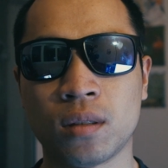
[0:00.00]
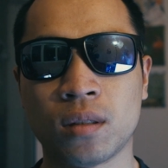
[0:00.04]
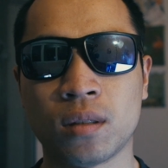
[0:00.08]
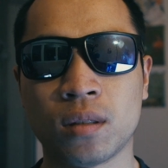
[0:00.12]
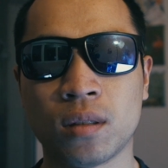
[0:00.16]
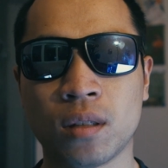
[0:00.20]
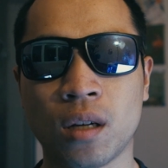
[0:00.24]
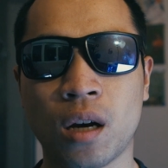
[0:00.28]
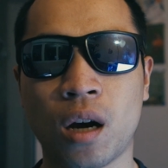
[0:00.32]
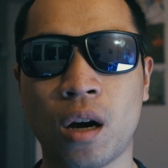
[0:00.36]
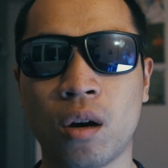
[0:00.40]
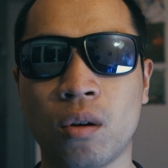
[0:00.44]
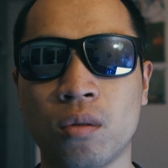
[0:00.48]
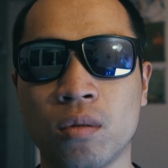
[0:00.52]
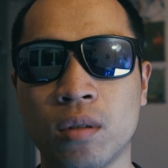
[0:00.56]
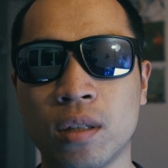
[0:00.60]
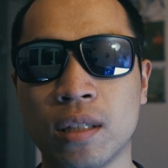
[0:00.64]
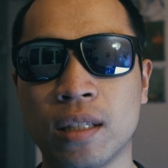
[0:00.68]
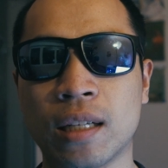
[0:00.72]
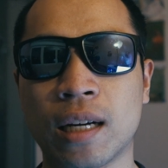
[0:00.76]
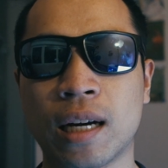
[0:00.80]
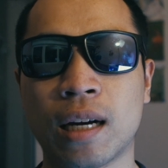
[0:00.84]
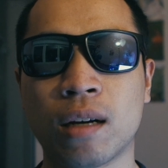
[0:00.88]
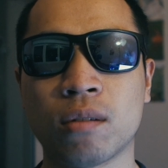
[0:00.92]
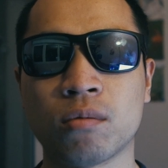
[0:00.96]
The only
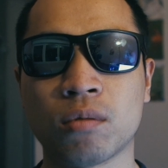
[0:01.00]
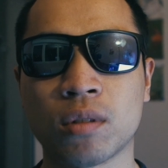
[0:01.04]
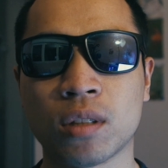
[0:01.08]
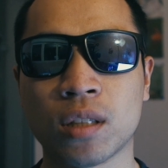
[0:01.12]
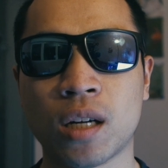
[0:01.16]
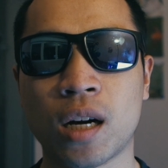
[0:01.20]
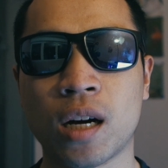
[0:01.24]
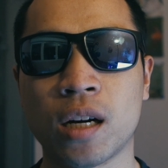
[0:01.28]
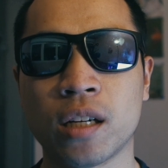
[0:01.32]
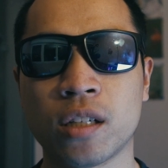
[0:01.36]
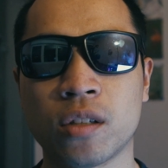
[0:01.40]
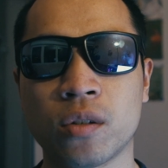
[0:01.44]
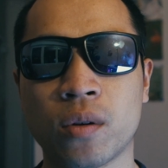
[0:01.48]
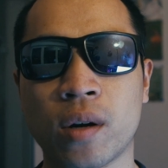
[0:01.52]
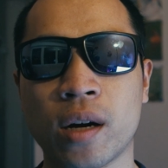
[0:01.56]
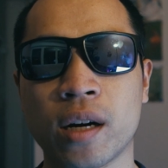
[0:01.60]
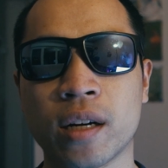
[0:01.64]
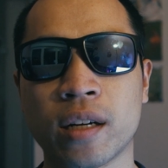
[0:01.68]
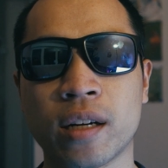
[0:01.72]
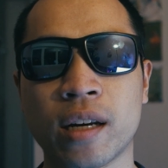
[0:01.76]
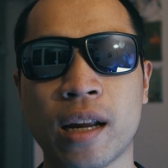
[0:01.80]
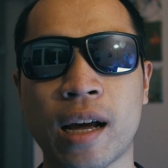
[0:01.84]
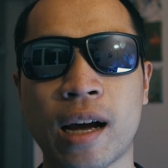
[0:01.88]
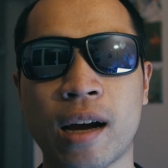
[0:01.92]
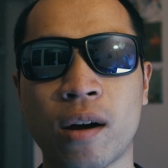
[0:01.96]
downside
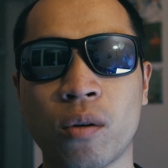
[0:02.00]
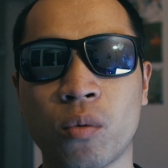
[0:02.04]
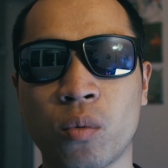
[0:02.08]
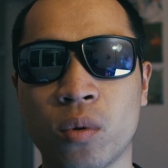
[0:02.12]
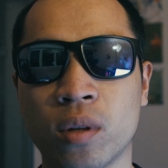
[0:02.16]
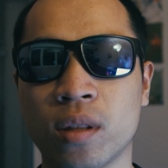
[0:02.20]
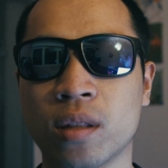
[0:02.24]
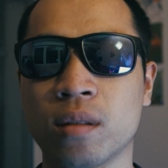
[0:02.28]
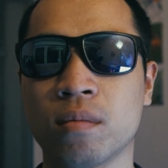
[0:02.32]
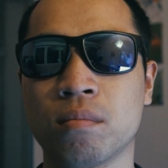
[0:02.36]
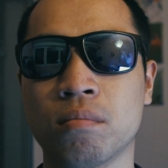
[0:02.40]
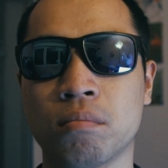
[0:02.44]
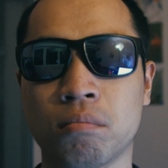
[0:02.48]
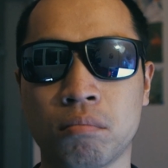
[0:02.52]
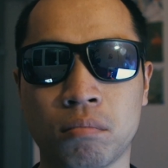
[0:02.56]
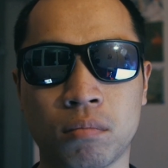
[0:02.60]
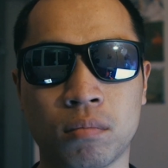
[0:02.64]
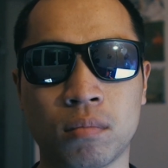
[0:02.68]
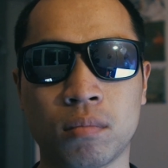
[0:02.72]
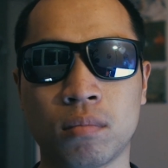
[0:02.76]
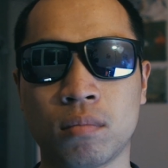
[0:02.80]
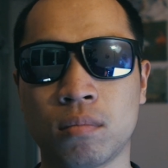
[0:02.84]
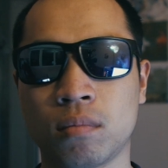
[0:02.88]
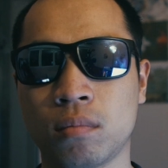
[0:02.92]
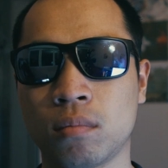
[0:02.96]
right now with
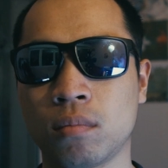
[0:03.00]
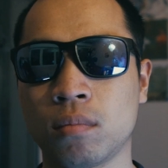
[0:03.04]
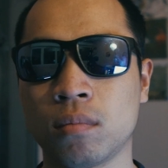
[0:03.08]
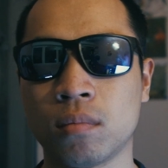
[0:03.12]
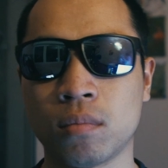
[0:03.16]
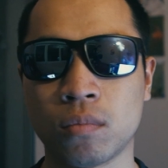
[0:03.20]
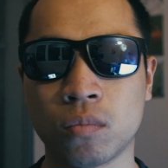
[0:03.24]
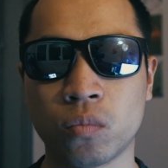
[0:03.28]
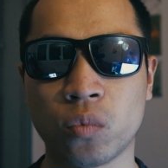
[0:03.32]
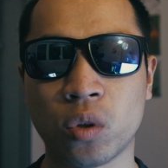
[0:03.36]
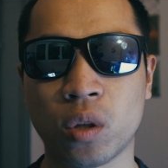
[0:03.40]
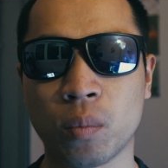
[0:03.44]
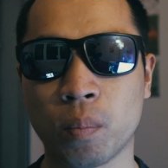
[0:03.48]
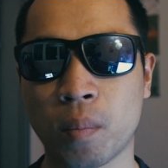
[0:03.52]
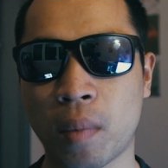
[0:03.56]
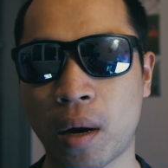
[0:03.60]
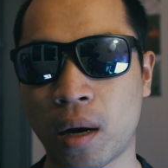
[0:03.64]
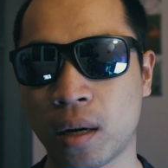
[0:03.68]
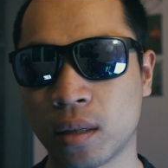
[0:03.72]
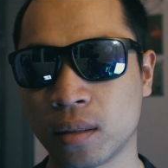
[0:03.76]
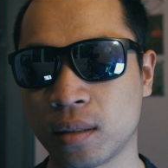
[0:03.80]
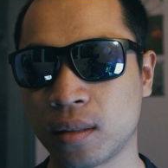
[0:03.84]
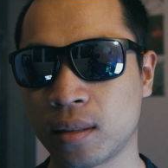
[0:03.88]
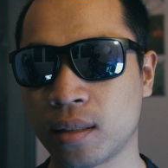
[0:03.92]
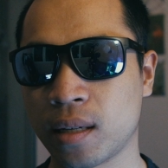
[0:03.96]

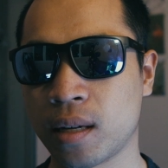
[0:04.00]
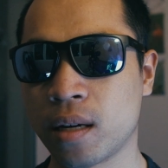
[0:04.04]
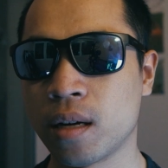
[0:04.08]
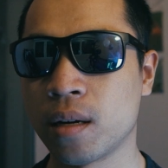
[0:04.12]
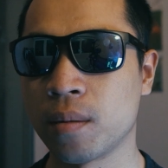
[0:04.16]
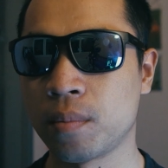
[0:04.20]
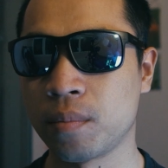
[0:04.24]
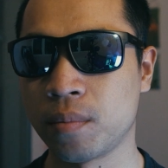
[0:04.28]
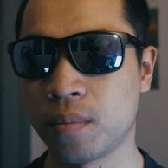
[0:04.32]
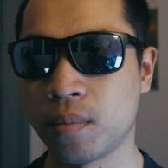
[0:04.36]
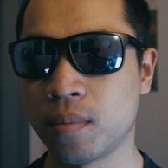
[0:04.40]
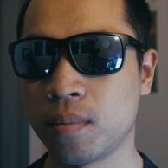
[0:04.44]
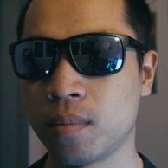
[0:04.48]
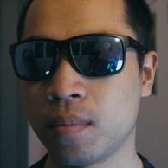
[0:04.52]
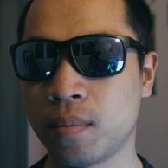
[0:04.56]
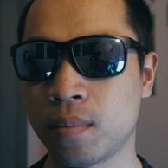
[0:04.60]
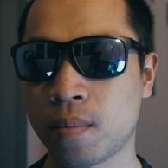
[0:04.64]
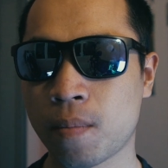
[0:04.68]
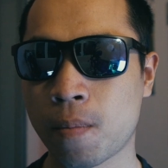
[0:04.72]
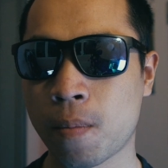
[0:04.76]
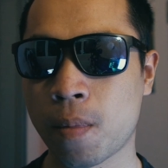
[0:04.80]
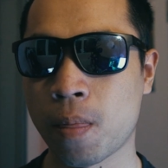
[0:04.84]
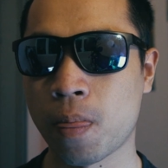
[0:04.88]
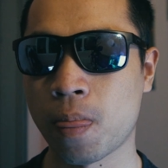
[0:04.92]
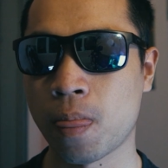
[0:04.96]
my setup
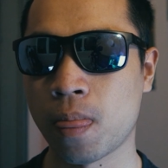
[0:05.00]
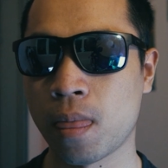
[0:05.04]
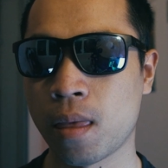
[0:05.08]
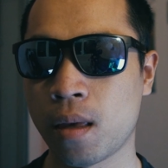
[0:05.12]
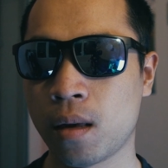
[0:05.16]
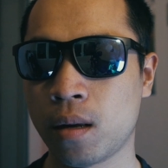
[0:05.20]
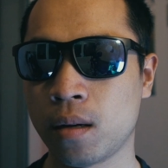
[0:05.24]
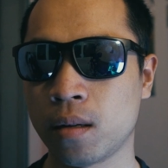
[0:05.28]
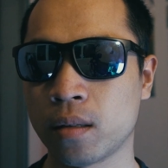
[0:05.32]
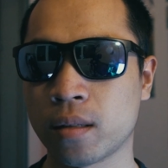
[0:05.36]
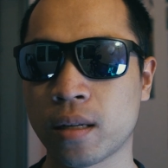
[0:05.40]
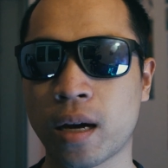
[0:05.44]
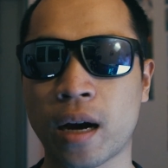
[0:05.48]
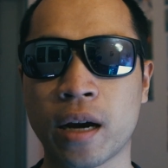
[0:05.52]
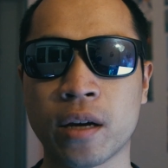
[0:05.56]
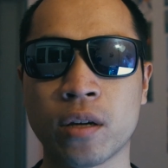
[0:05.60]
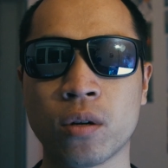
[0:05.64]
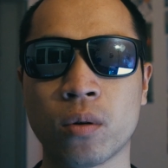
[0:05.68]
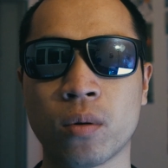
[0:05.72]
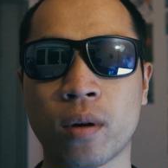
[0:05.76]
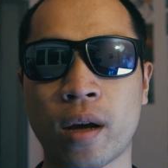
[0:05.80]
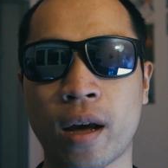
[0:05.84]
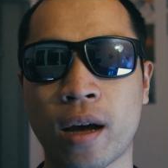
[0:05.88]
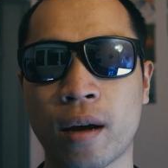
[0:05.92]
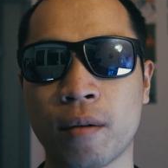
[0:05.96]
is that I
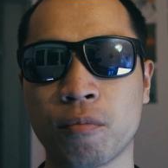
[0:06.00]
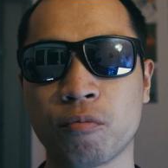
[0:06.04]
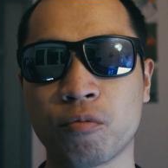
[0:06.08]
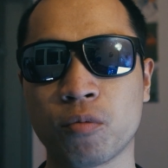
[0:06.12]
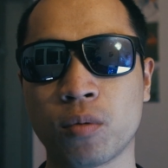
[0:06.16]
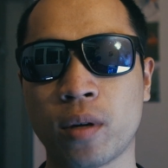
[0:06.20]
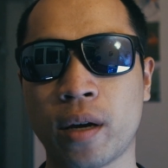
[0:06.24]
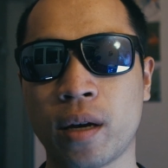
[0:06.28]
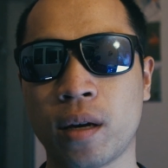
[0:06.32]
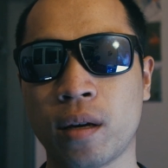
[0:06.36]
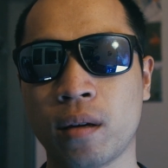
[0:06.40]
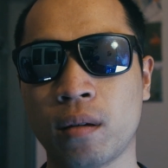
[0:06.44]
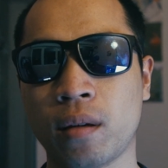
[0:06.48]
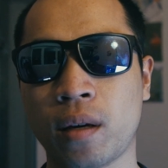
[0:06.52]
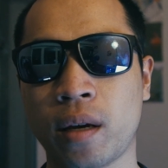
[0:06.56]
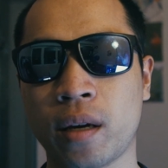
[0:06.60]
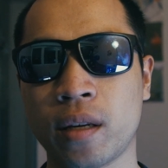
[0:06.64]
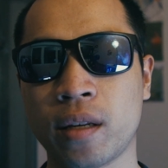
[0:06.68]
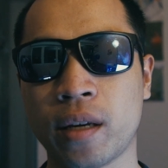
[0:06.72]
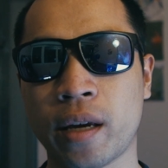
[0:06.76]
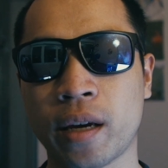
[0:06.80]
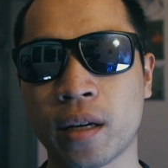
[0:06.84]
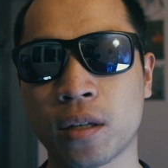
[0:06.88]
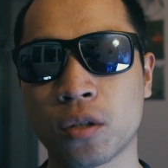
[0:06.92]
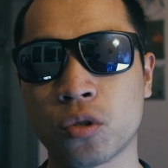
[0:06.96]
don't have
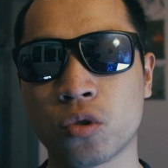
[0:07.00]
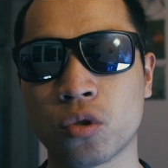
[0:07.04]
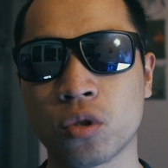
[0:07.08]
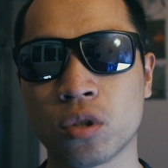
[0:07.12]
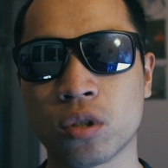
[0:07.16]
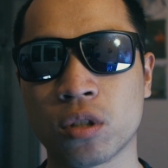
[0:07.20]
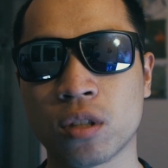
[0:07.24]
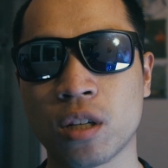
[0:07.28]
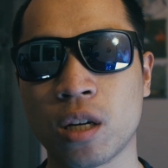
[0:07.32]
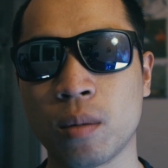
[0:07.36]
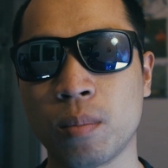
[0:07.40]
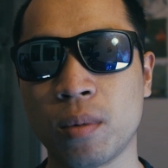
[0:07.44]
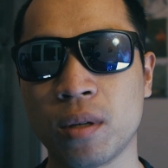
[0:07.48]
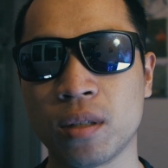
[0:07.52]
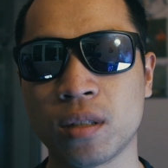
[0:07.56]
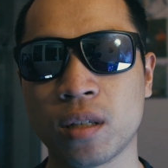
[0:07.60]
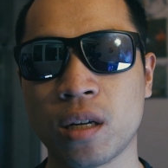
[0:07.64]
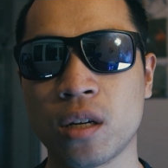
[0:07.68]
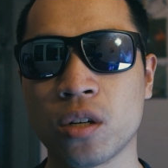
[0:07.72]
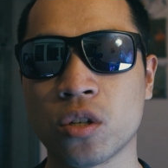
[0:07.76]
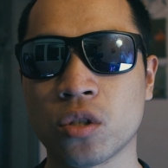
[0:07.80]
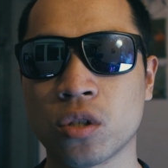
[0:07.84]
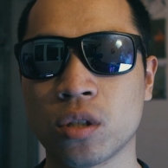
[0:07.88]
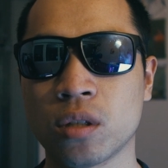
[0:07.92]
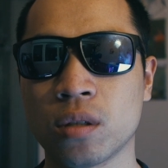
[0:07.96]
any extra
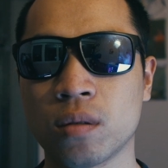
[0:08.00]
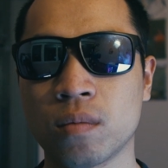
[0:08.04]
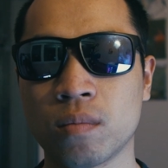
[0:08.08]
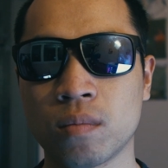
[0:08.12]
stabilization.